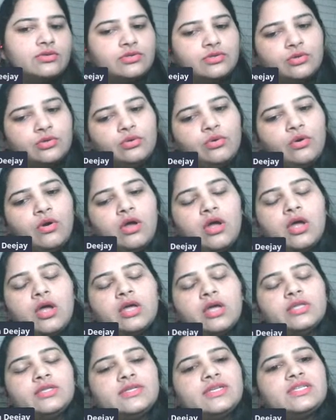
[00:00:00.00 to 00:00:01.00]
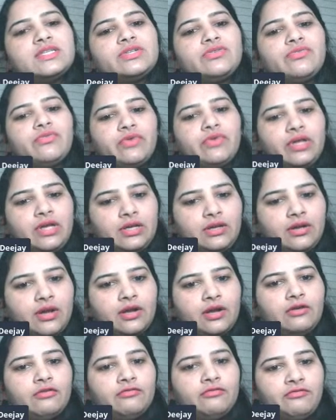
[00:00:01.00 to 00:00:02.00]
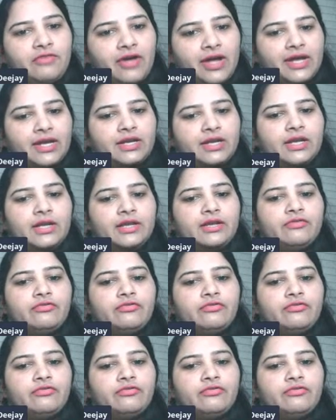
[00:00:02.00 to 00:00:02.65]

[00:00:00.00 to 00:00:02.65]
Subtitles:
So just read it, find it.